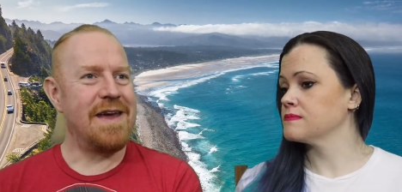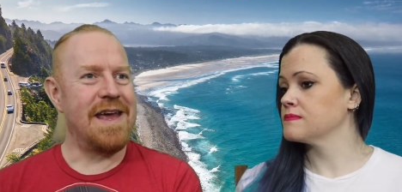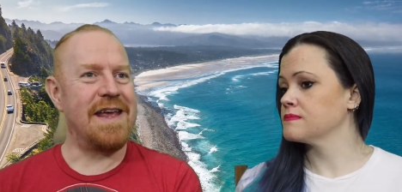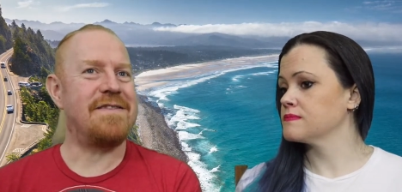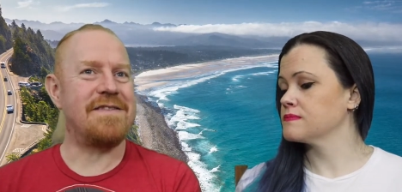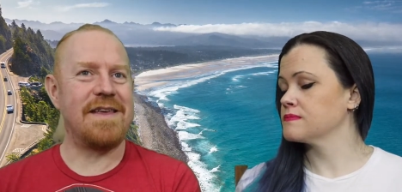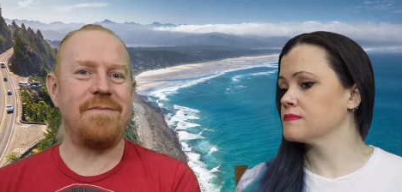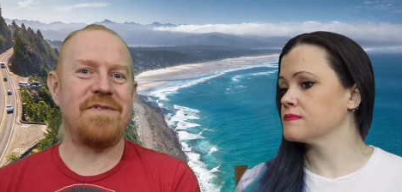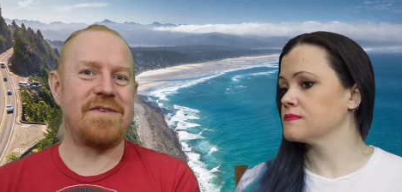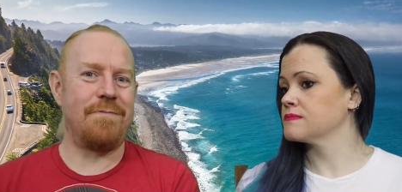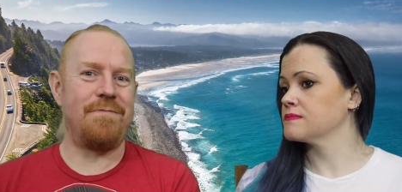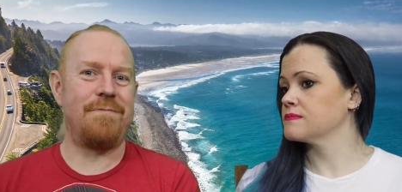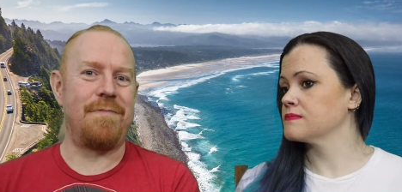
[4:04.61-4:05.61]
Speaker 1: he seems
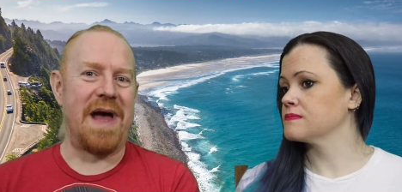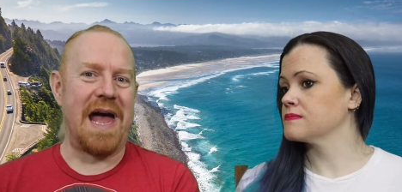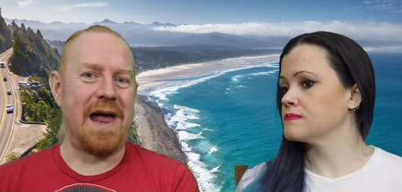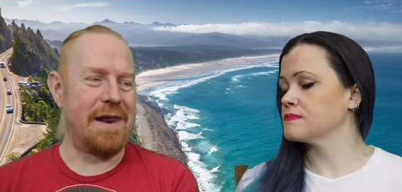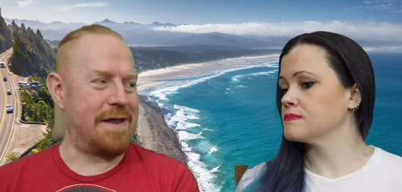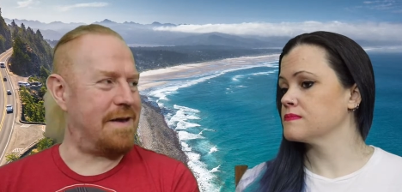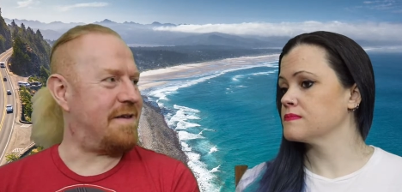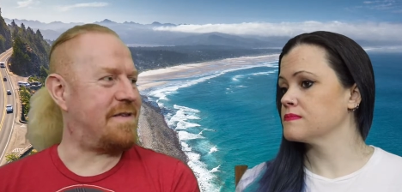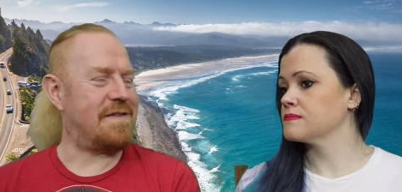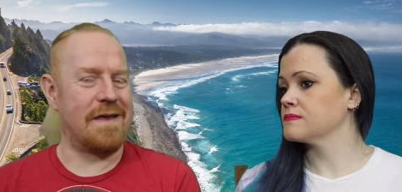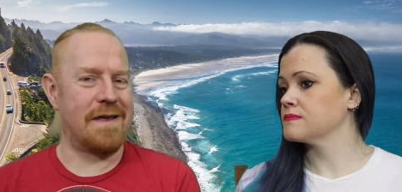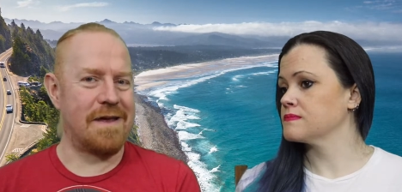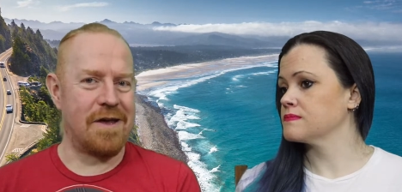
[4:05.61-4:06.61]
to balance
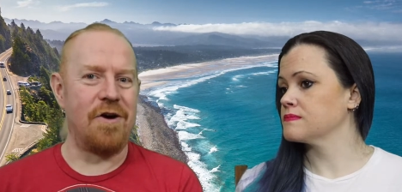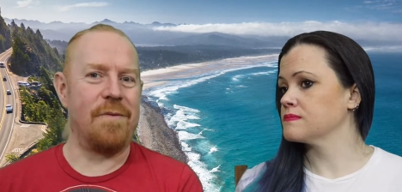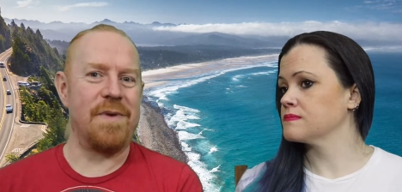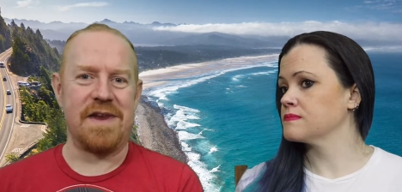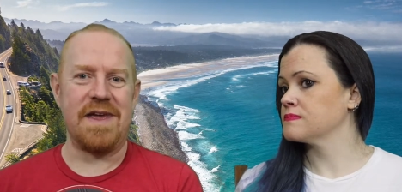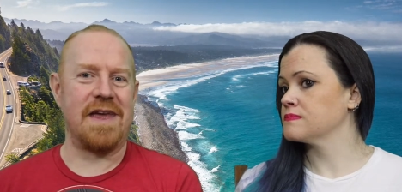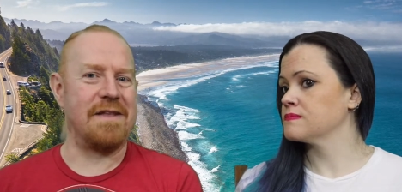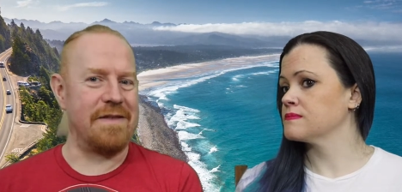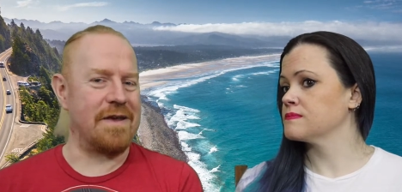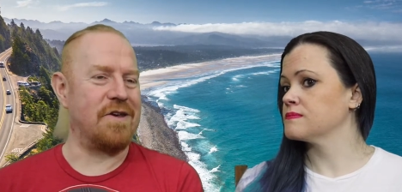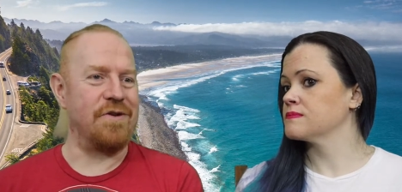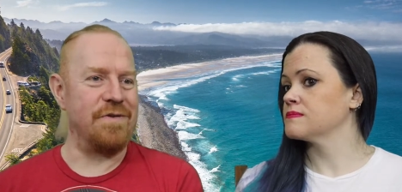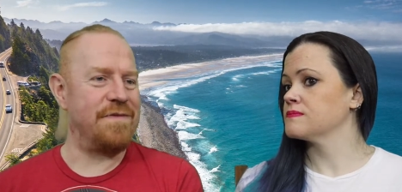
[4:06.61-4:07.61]
the comedy and
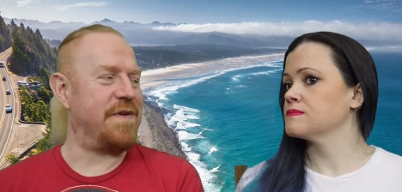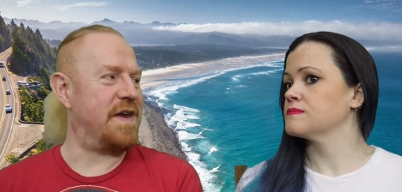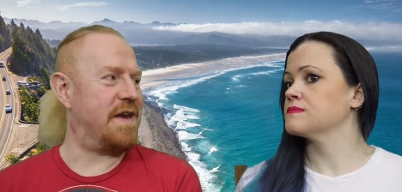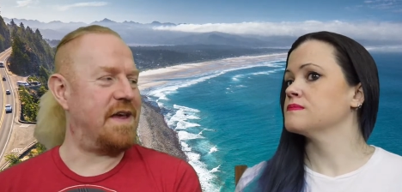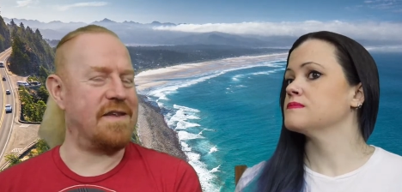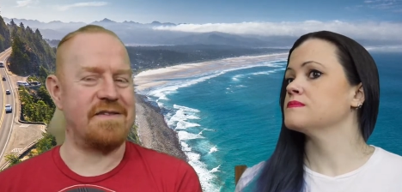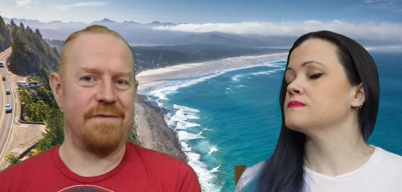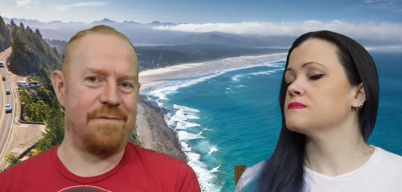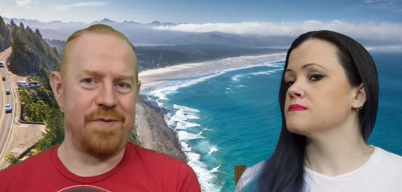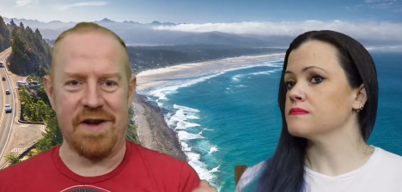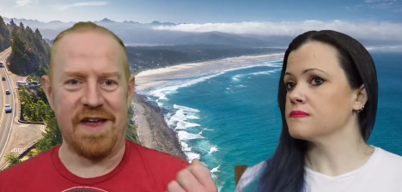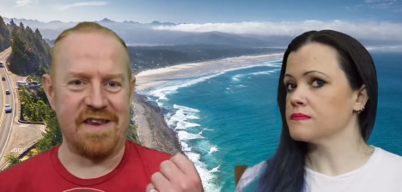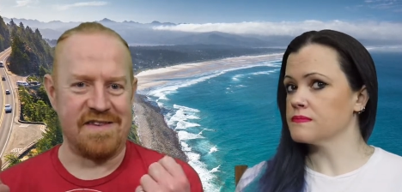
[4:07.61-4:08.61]
the goofiness of
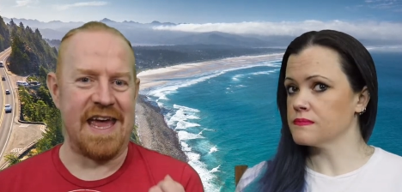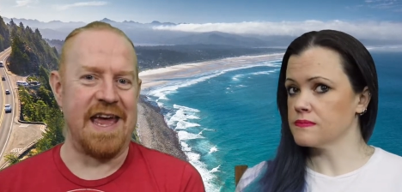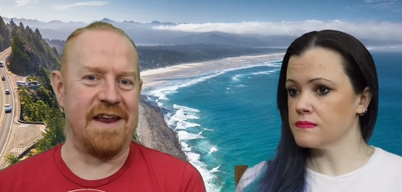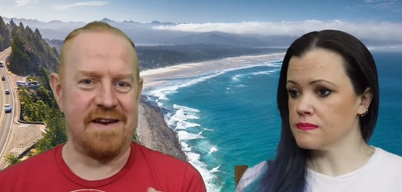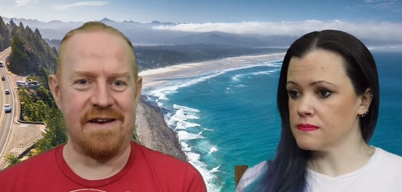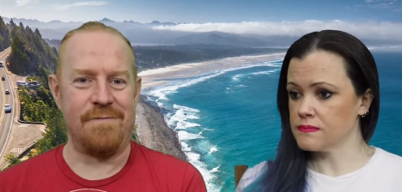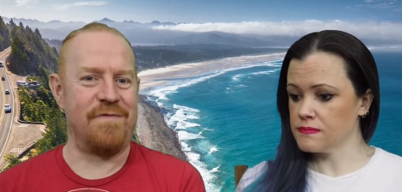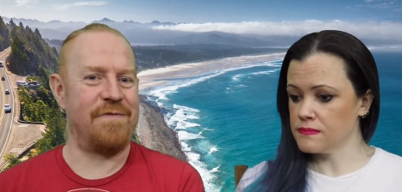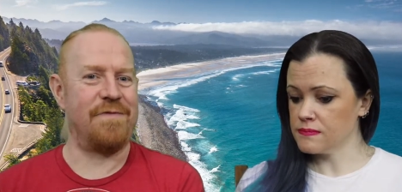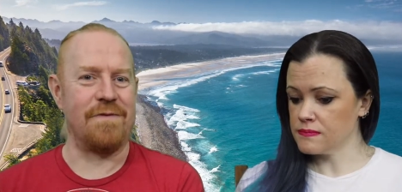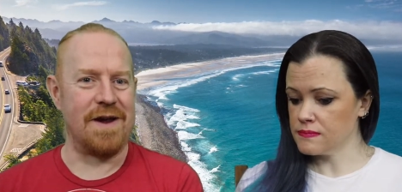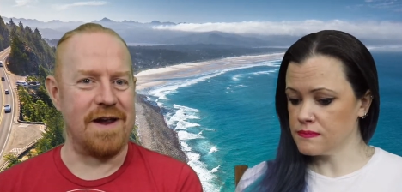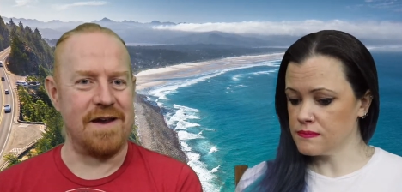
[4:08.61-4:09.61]
putting his head in a
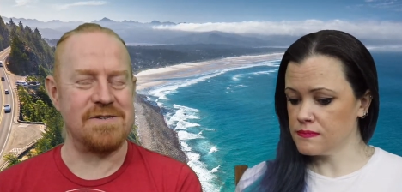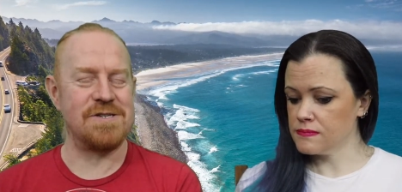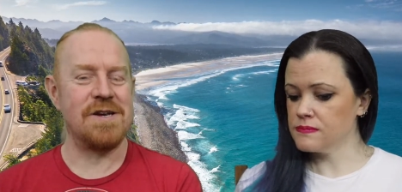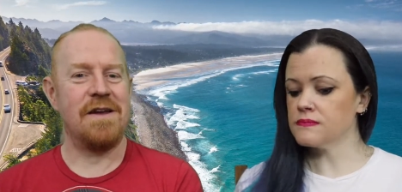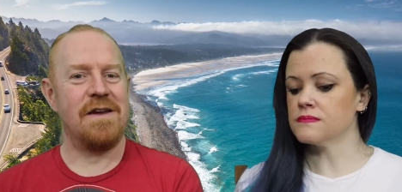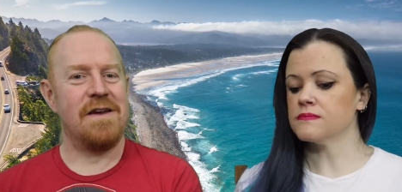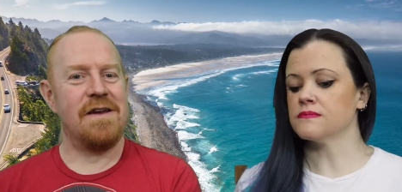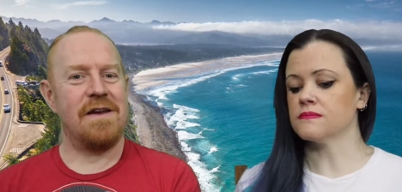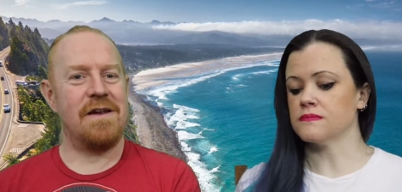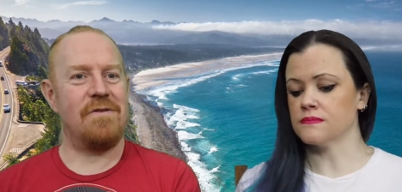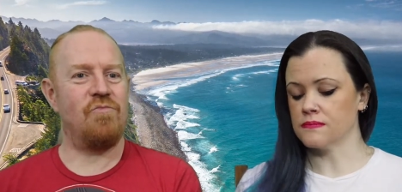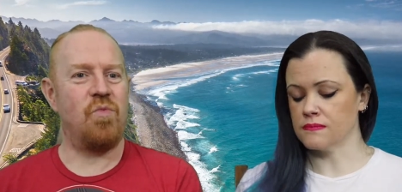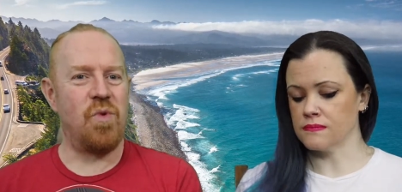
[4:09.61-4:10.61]
fridge
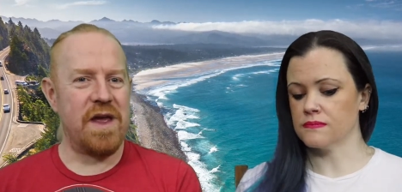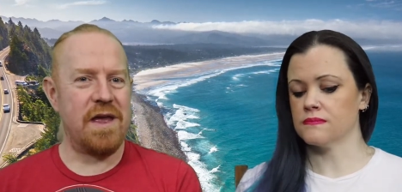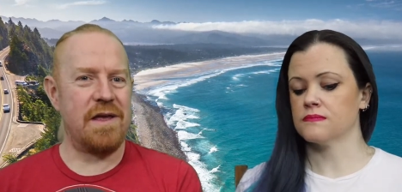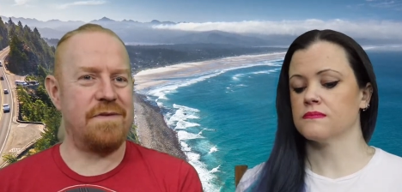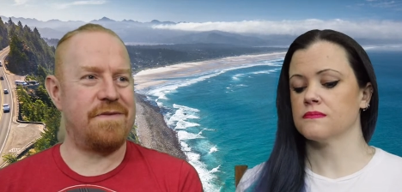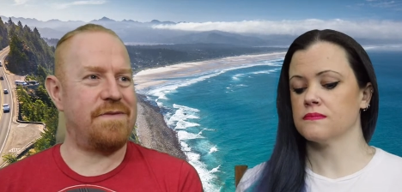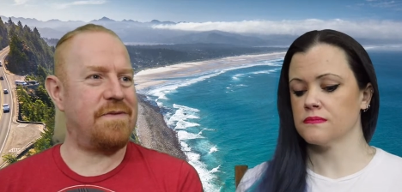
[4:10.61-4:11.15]
oh. with